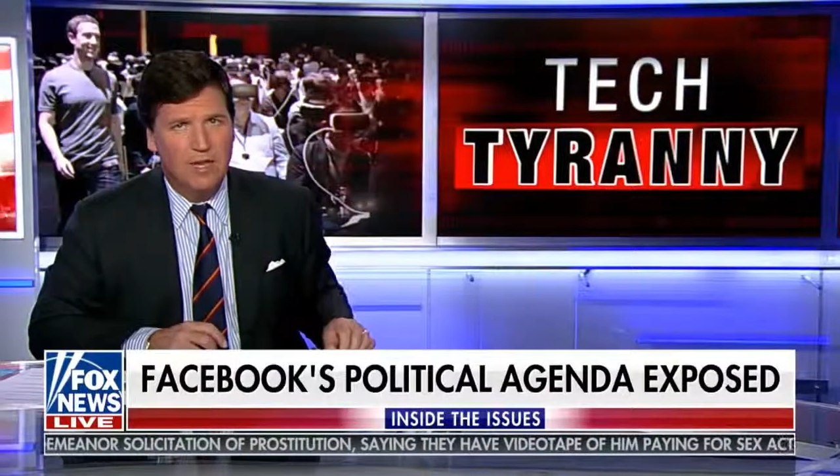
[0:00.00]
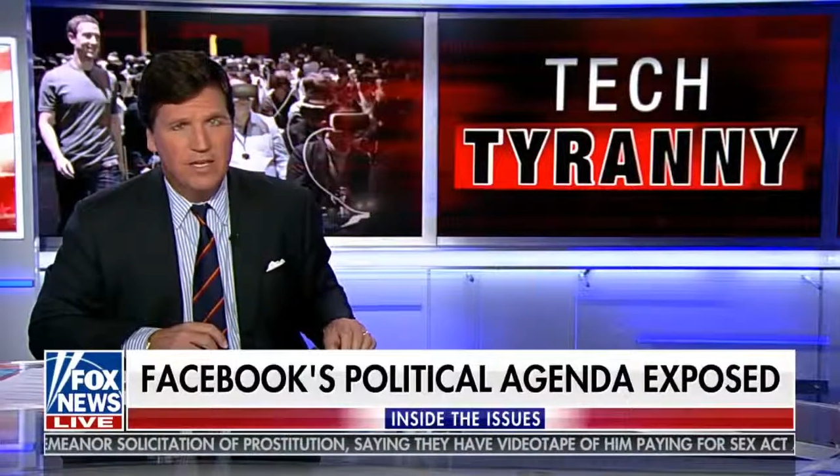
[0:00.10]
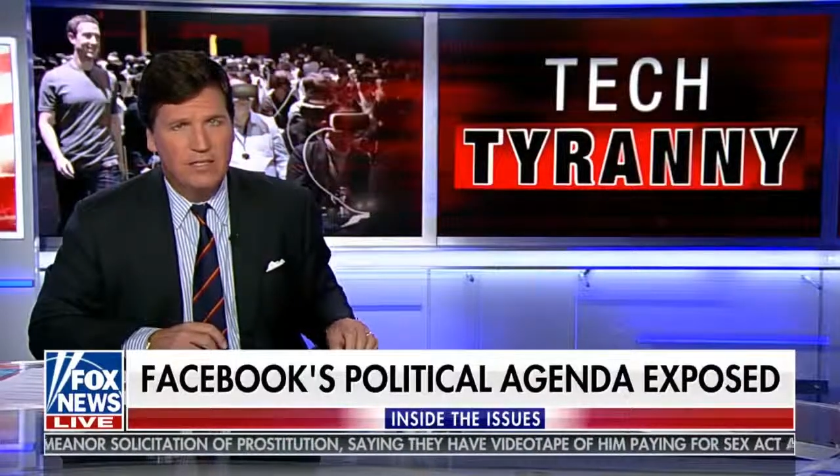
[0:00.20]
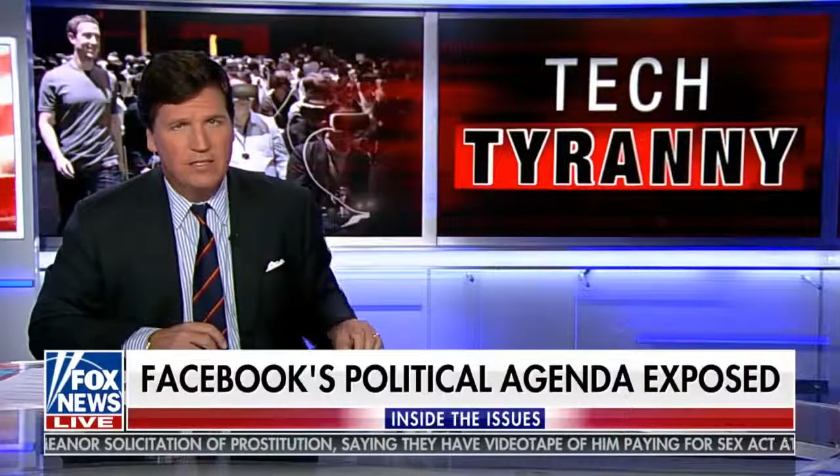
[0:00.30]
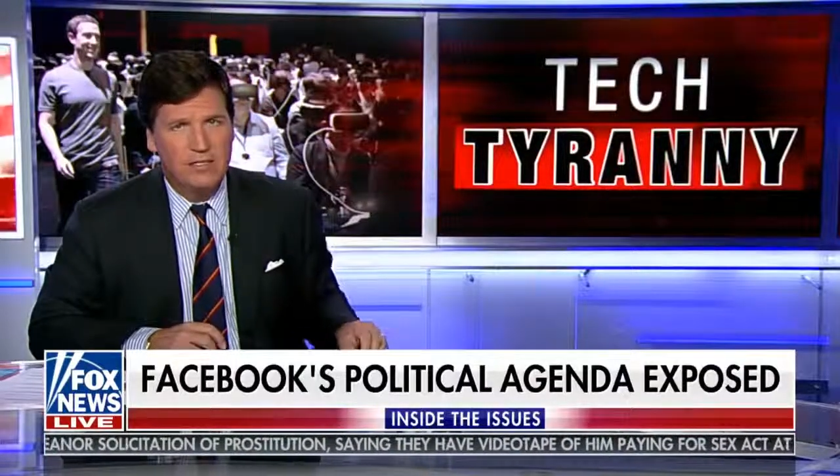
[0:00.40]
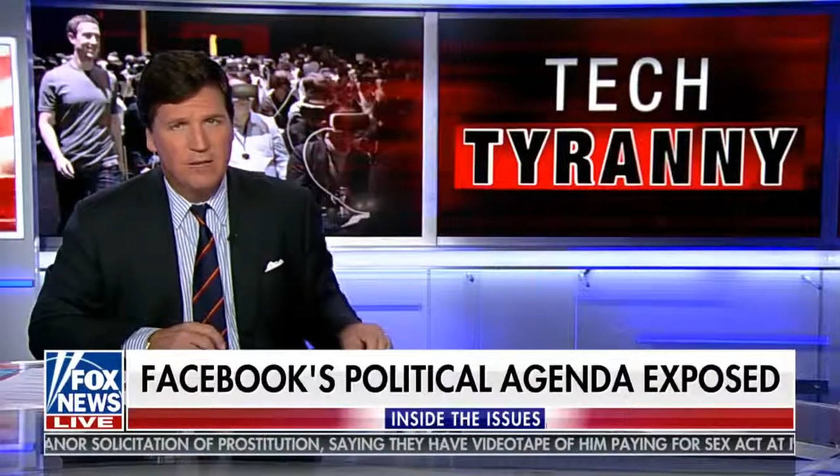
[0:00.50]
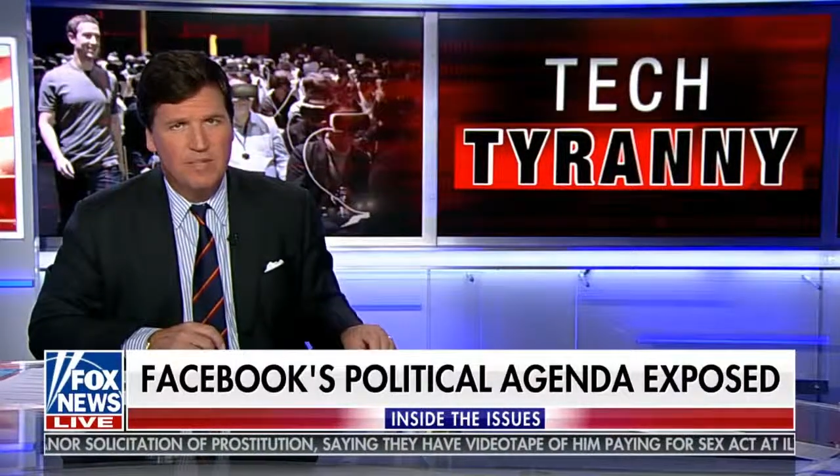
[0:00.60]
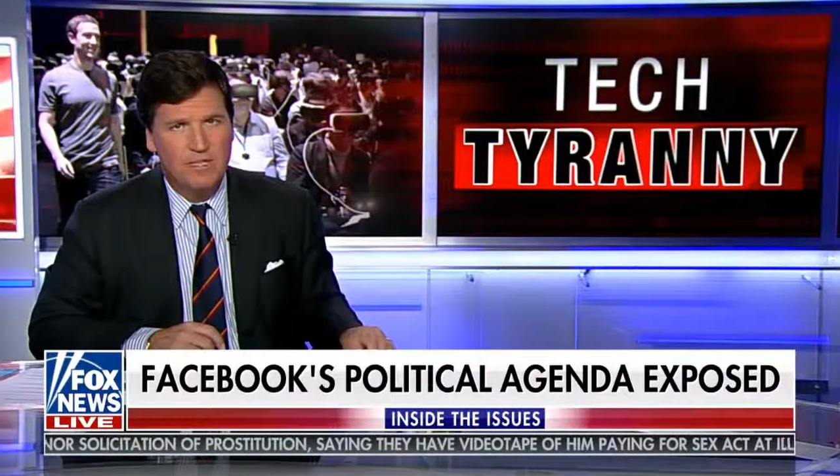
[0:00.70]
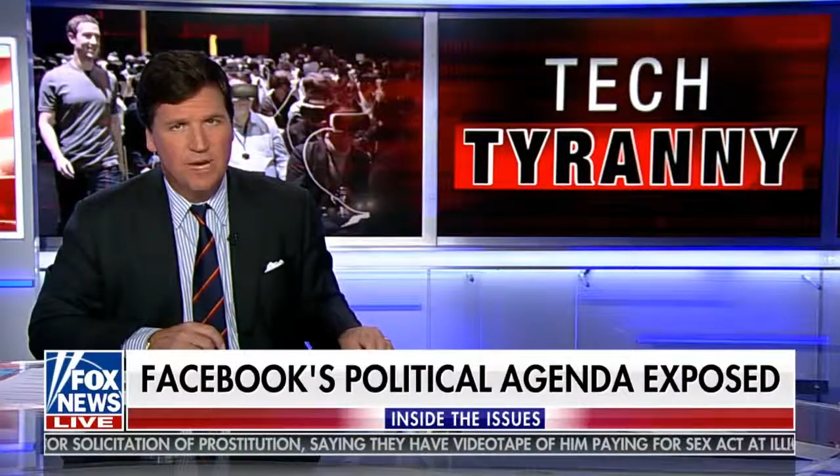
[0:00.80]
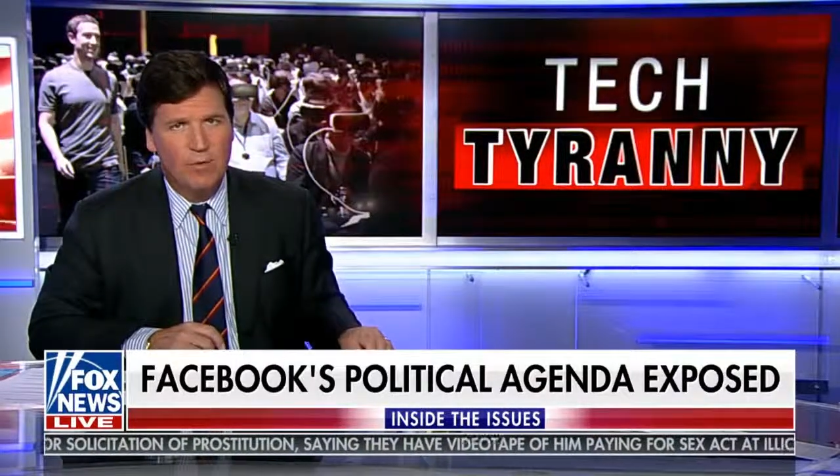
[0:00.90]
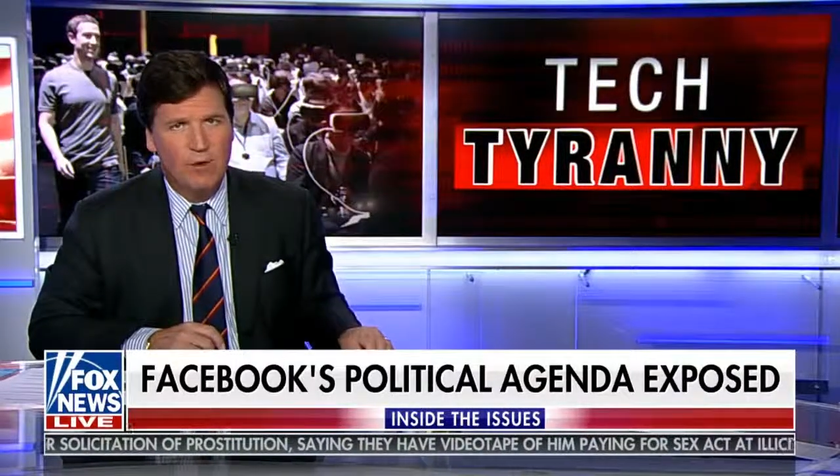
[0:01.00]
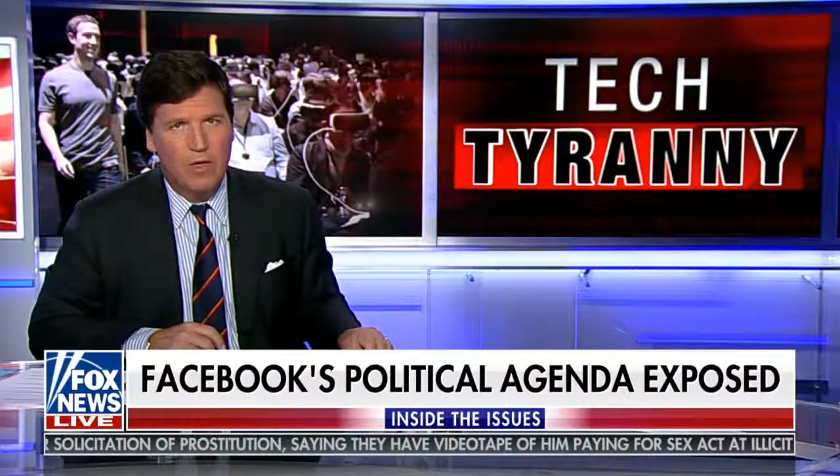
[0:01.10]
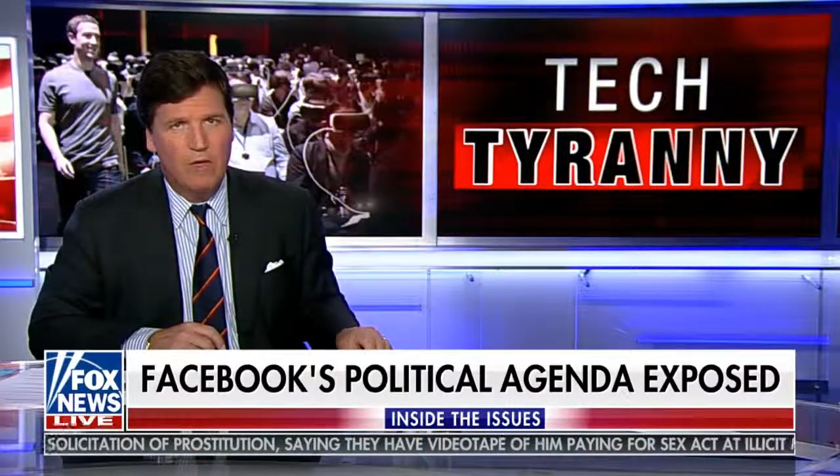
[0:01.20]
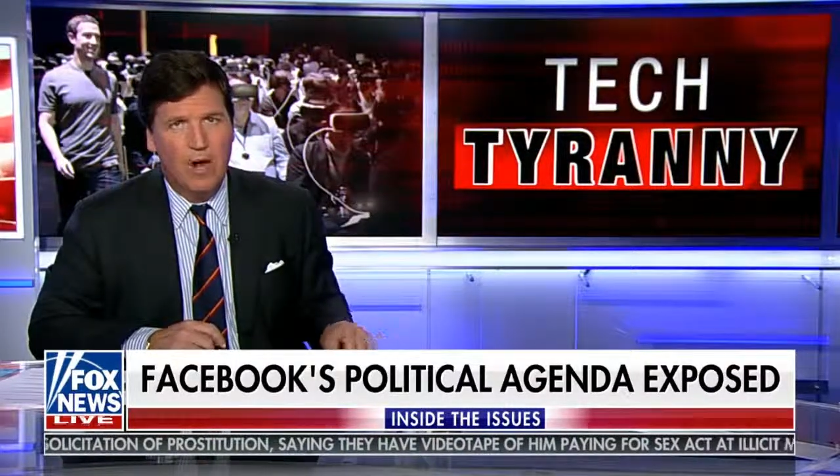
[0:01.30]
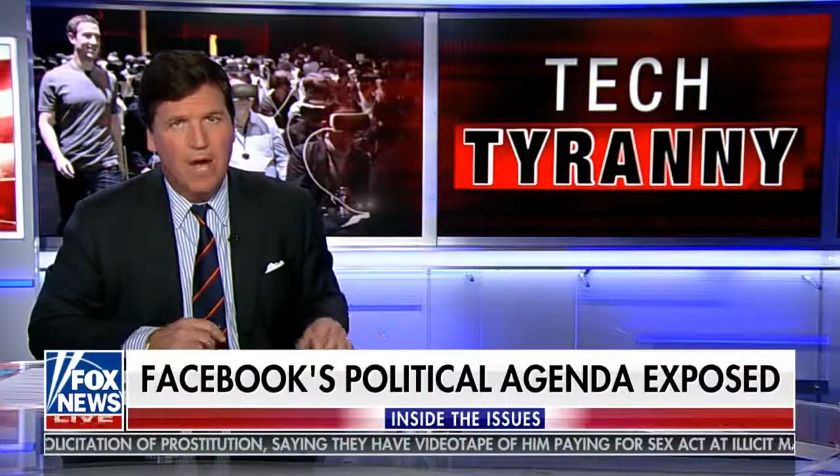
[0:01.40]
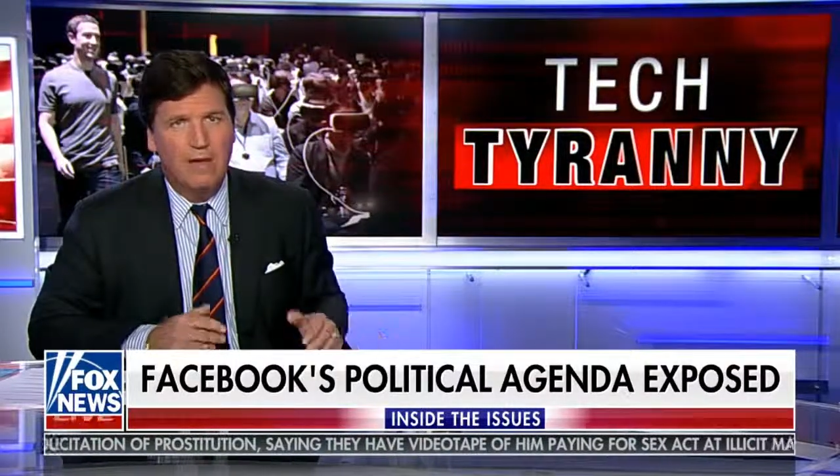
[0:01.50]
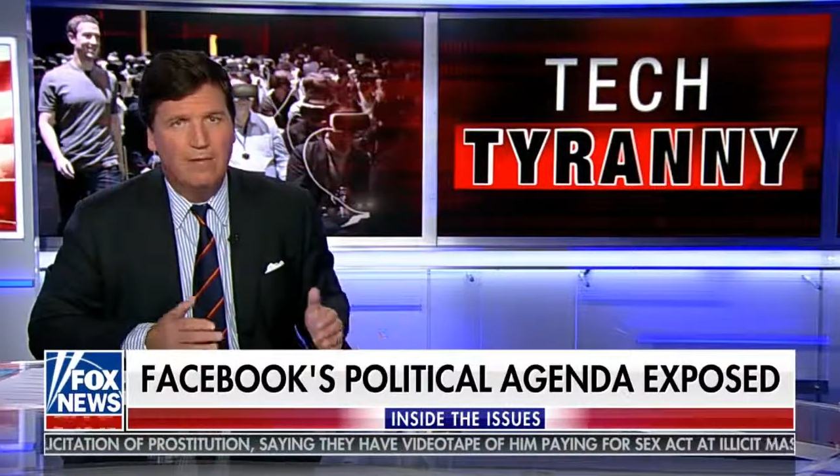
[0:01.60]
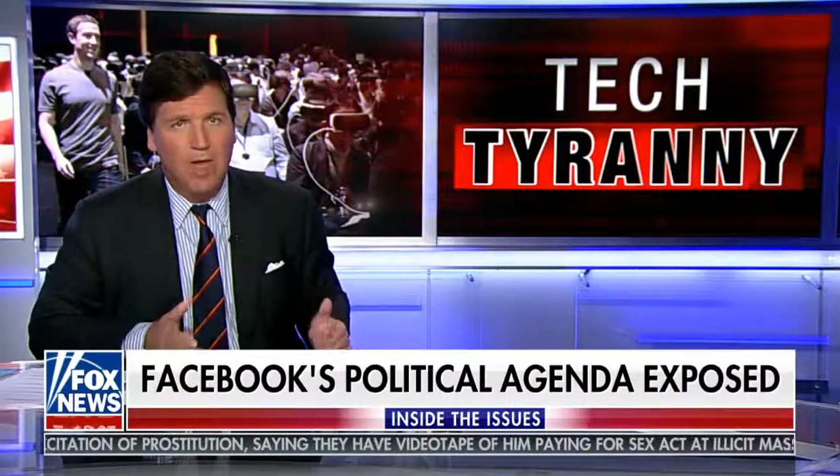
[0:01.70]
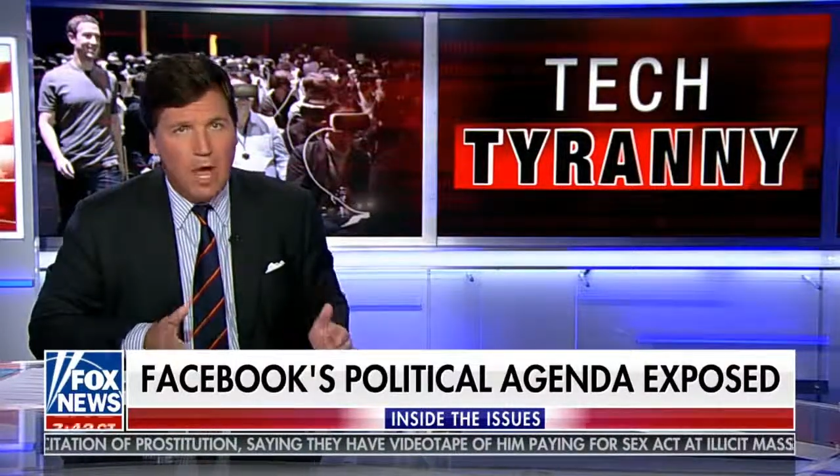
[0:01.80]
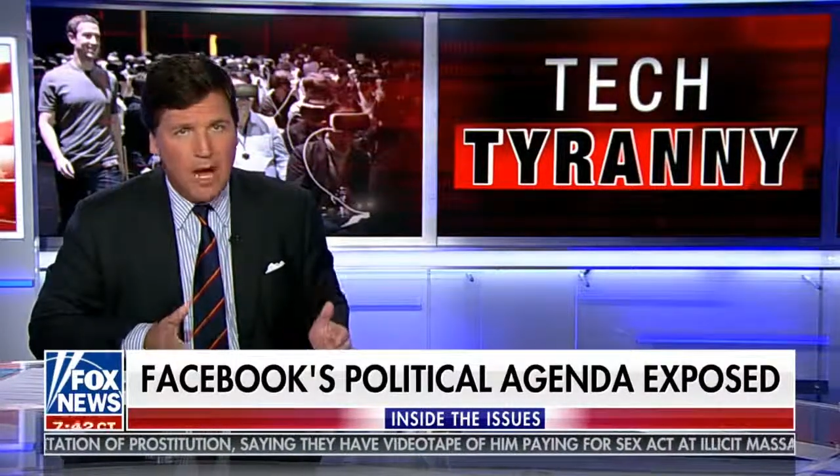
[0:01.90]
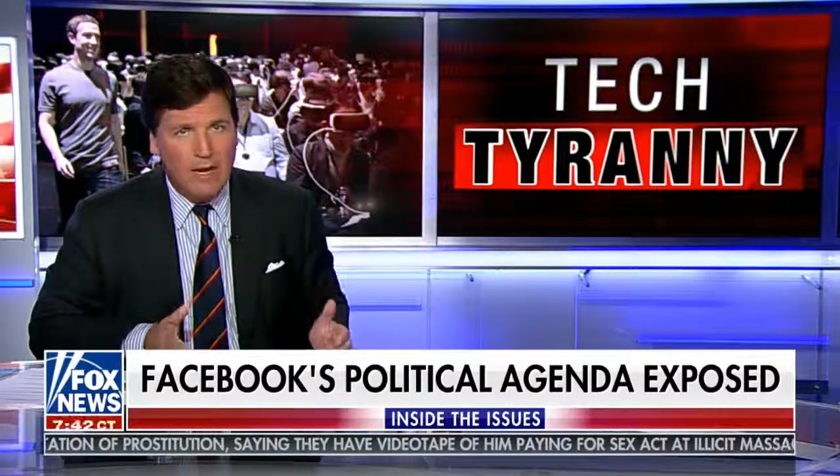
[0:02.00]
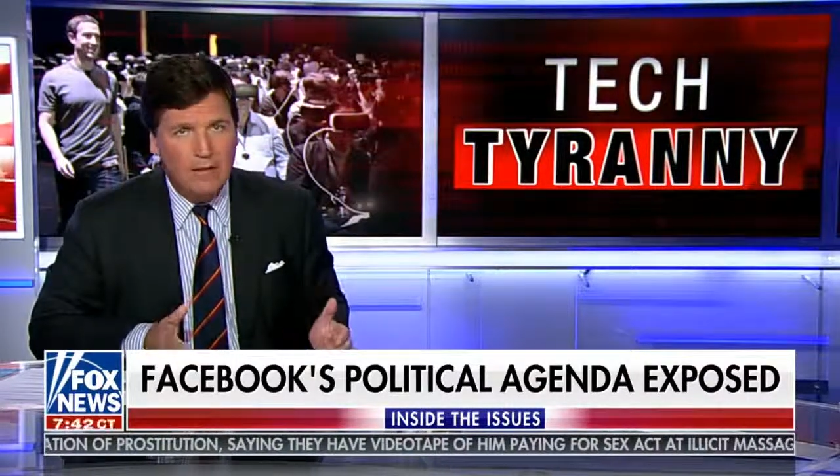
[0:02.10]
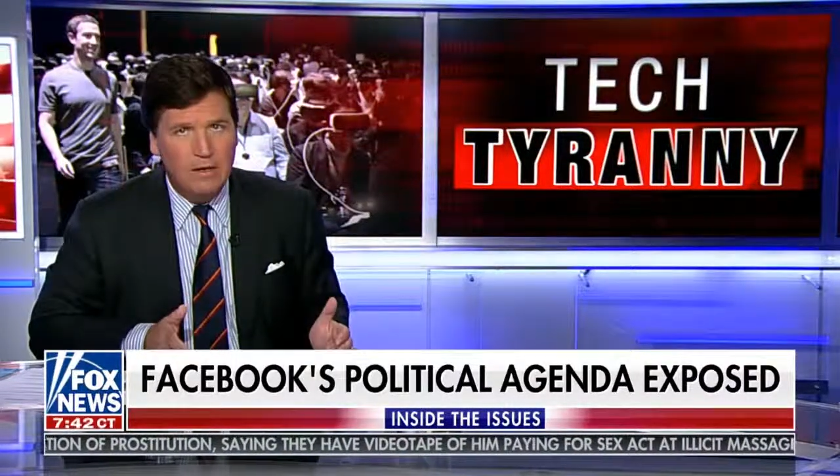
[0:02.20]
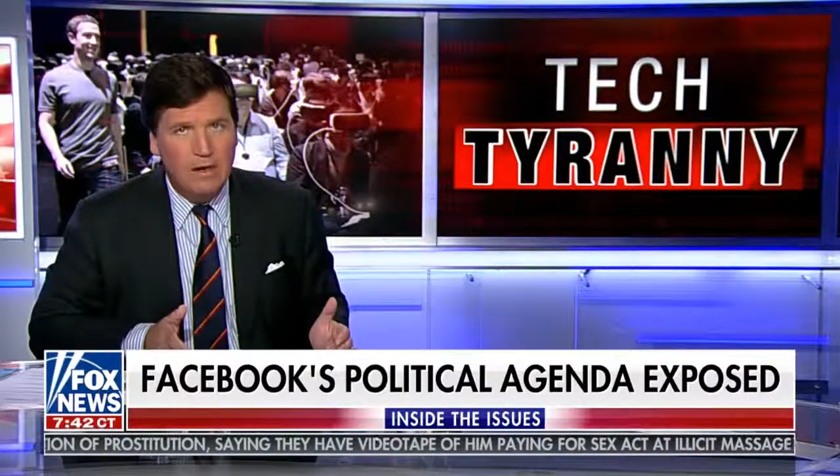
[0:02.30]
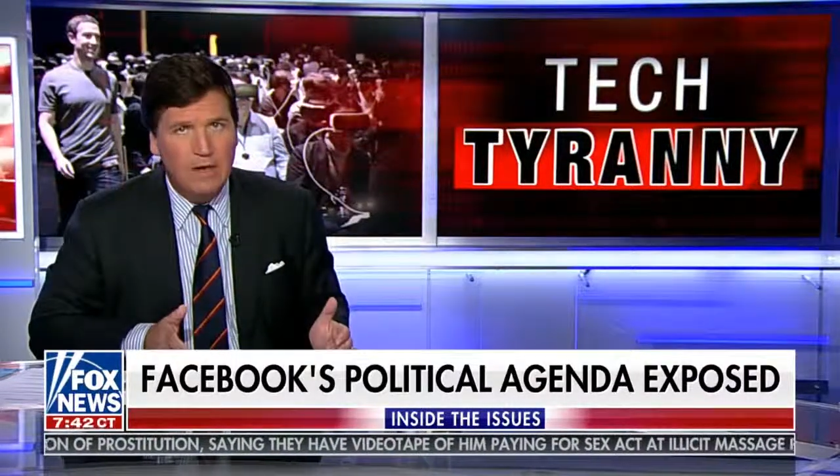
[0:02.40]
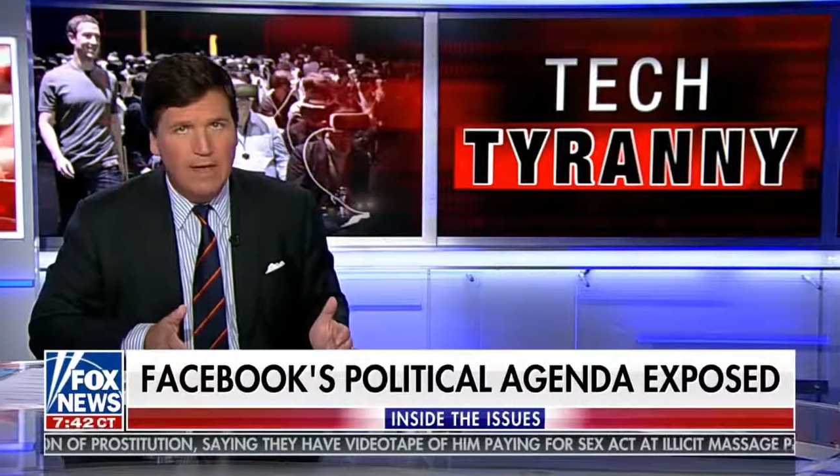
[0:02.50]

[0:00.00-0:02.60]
place to some extent or another online,